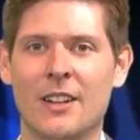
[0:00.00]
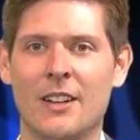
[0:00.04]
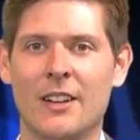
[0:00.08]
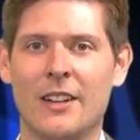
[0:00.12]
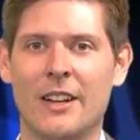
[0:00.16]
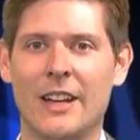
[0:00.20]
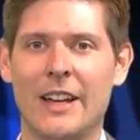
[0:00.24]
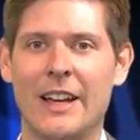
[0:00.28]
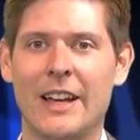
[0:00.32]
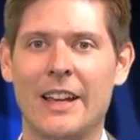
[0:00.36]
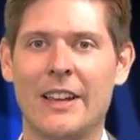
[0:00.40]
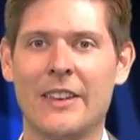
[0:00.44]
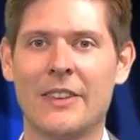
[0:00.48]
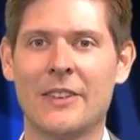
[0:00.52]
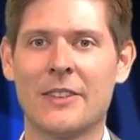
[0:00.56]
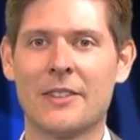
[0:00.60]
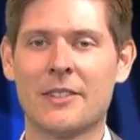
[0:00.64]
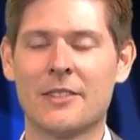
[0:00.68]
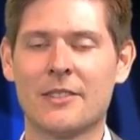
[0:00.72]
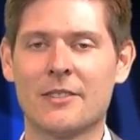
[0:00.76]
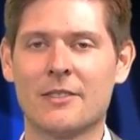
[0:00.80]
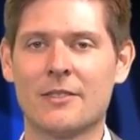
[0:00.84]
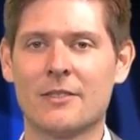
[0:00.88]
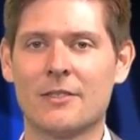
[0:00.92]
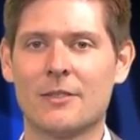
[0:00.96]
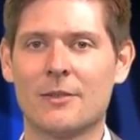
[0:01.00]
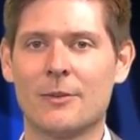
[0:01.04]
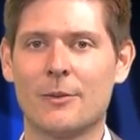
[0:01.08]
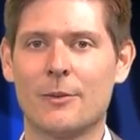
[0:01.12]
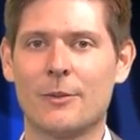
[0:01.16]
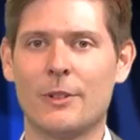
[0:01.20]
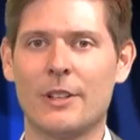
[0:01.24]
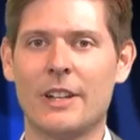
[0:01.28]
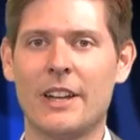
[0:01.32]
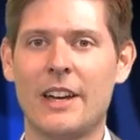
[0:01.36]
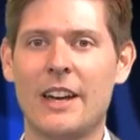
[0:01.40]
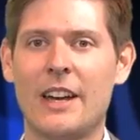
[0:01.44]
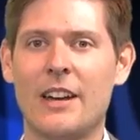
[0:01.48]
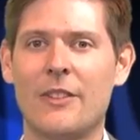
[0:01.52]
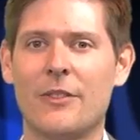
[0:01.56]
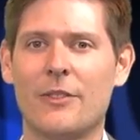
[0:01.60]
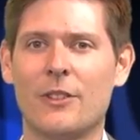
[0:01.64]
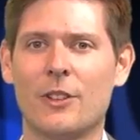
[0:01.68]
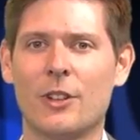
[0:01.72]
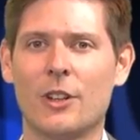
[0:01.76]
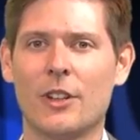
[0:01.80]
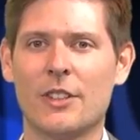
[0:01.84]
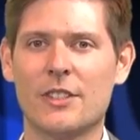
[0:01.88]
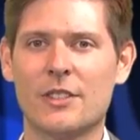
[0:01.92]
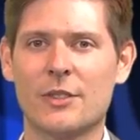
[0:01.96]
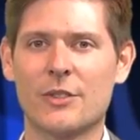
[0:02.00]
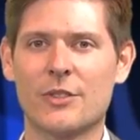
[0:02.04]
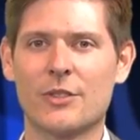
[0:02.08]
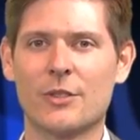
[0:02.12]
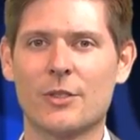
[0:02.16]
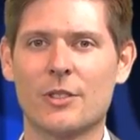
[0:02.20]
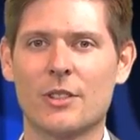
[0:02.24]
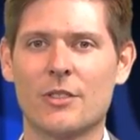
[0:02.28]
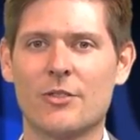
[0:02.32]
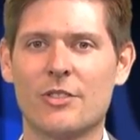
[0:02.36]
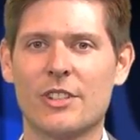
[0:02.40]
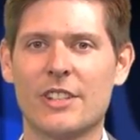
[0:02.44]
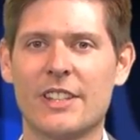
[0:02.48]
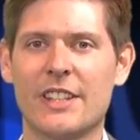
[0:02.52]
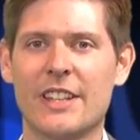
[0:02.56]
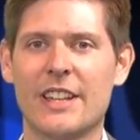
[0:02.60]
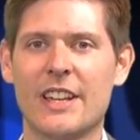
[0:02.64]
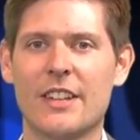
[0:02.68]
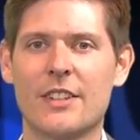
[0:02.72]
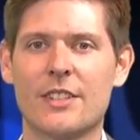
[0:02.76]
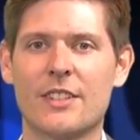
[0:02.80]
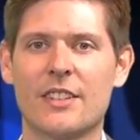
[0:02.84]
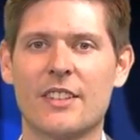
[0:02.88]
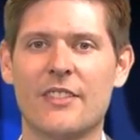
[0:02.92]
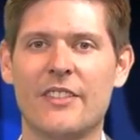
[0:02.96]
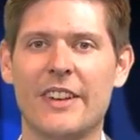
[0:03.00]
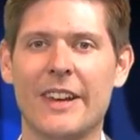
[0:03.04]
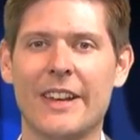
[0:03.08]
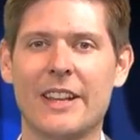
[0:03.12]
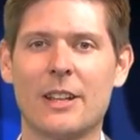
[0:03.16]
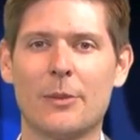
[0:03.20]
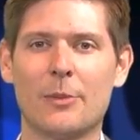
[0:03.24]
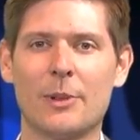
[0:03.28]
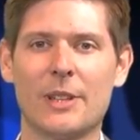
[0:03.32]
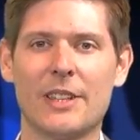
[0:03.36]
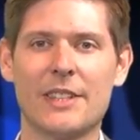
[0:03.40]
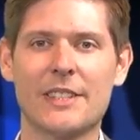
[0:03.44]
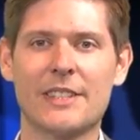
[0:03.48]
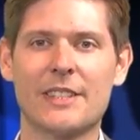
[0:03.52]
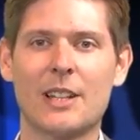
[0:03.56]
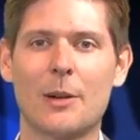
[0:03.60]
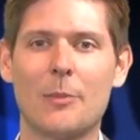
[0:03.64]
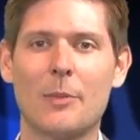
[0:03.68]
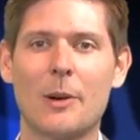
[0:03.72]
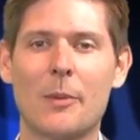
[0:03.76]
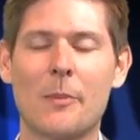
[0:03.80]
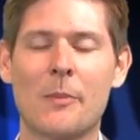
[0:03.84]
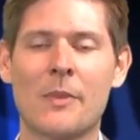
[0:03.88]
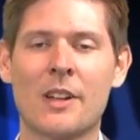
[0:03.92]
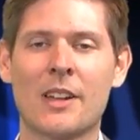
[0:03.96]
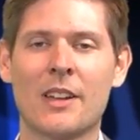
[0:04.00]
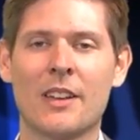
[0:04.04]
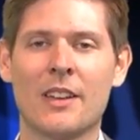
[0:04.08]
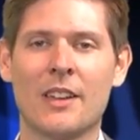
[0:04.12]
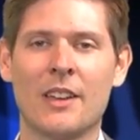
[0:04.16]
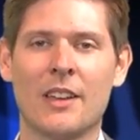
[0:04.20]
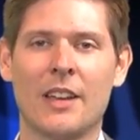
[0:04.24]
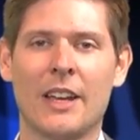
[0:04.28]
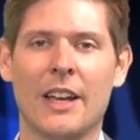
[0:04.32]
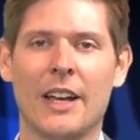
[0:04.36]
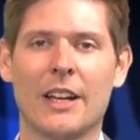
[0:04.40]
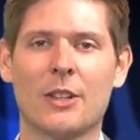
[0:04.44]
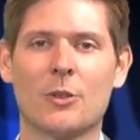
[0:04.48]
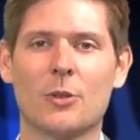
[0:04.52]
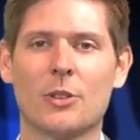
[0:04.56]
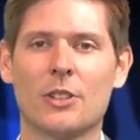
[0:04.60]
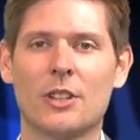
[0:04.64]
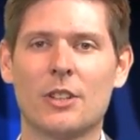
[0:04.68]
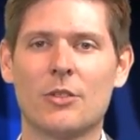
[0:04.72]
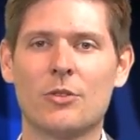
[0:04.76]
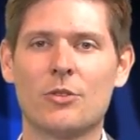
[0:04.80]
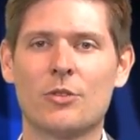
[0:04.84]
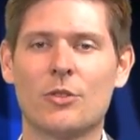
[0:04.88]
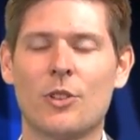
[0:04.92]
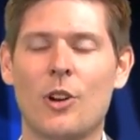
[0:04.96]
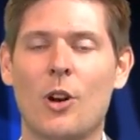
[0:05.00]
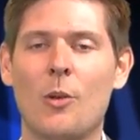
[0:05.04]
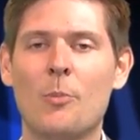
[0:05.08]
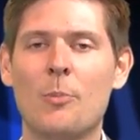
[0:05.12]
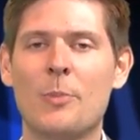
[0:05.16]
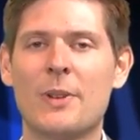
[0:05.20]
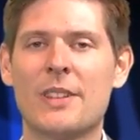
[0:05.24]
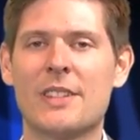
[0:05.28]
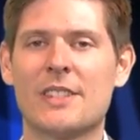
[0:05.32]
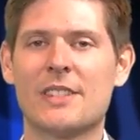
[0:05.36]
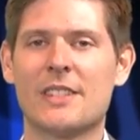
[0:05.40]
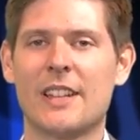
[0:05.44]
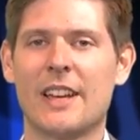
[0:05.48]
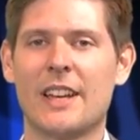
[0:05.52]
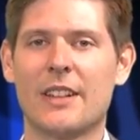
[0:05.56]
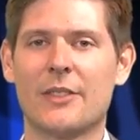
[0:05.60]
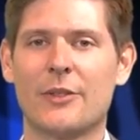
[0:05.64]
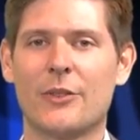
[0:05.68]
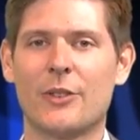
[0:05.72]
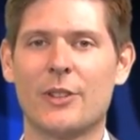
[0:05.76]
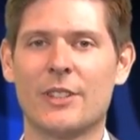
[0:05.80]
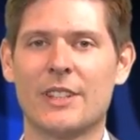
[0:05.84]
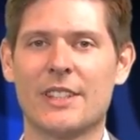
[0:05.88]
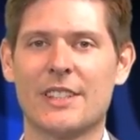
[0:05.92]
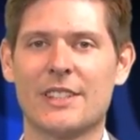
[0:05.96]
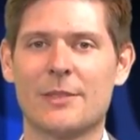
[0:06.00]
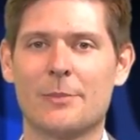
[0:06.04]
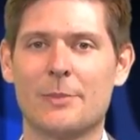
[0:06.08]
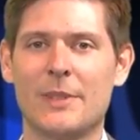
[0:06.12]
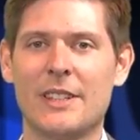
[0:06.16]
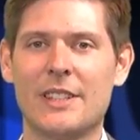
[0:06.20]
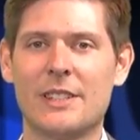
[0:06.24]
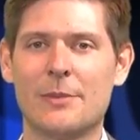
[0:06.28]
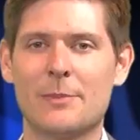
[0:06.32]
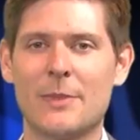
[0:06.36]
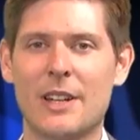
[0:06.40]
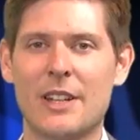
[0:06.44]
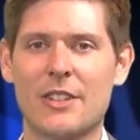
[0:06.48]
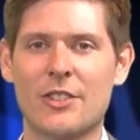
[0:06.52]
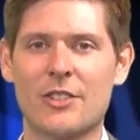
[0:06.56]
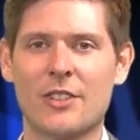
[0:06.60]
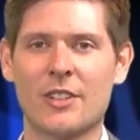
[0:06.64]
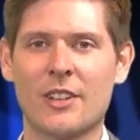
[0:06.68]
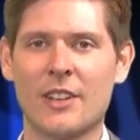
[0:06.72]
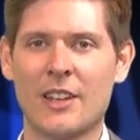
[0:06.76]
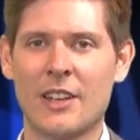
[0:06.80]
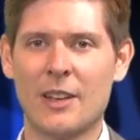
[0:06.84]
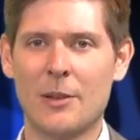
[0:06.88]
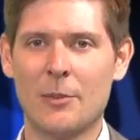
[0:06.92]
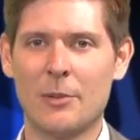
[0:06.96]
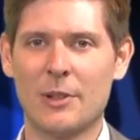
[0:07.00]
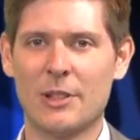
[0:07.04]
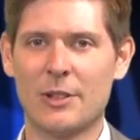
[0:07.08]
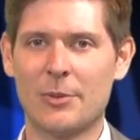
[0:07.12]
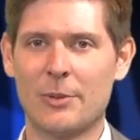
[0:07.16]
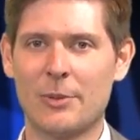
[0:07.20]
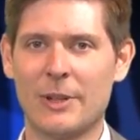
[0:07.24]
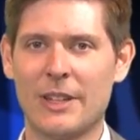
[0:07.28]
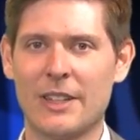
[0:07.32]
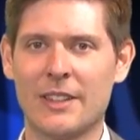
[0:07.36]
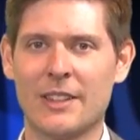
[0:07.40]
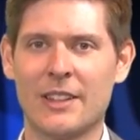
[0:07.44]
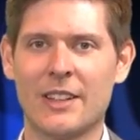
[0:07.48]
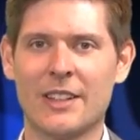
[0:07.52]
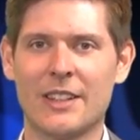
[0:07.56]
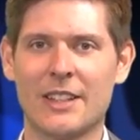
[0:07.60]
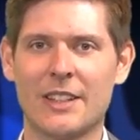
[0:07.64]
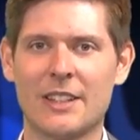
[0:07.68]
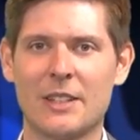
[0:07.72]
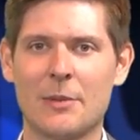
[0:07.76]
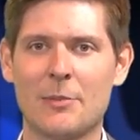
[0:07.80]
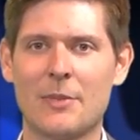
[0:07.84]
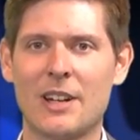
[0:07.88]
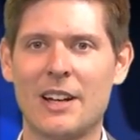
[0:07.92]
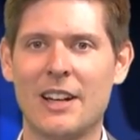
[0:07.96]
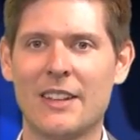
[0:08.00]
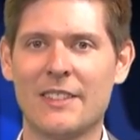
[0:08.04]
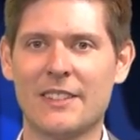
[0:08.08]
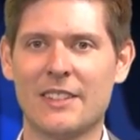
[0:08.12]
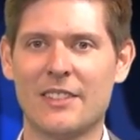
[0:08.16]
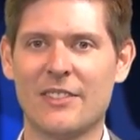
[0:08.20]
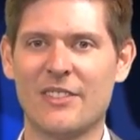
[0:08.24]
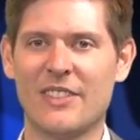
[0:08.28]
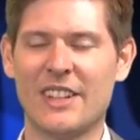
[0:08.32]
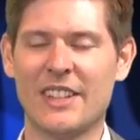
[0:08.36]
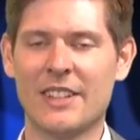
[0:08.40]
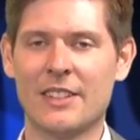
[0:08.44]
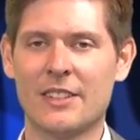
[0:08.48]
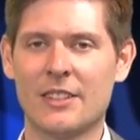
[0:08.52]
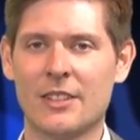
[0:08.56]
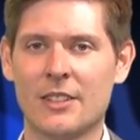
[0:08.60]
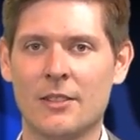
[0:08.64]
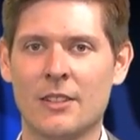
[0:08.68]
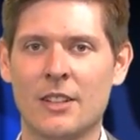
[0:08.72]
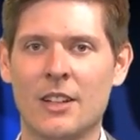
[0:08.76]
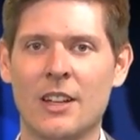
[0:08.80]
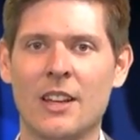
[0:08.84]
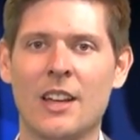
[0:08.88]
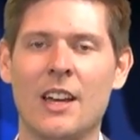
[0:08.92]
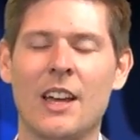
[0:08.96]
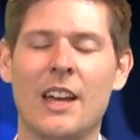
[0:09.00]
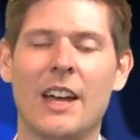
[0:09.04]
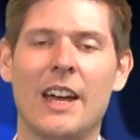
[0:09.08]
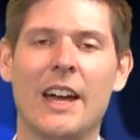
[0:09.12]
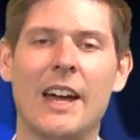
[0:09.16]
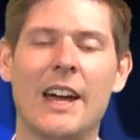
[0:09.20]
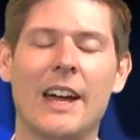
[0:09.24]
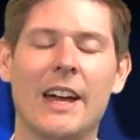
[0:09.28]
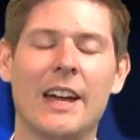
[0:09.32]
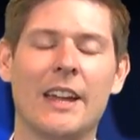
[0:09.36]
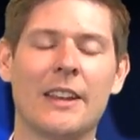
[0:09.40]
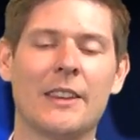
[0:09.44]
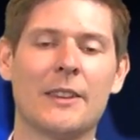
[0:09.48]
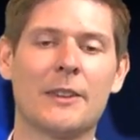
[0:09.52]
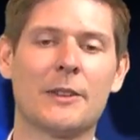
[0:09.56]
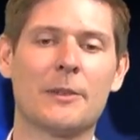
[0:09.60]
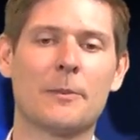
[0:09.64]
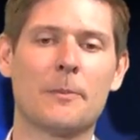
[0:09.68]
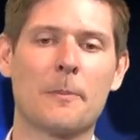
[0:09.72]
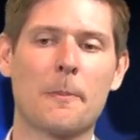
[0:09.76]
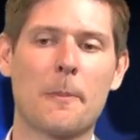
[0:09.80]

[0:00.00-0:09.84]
and we have lots of solar radiation available in summer. In order to compensate for this mismatch between the demand in winter and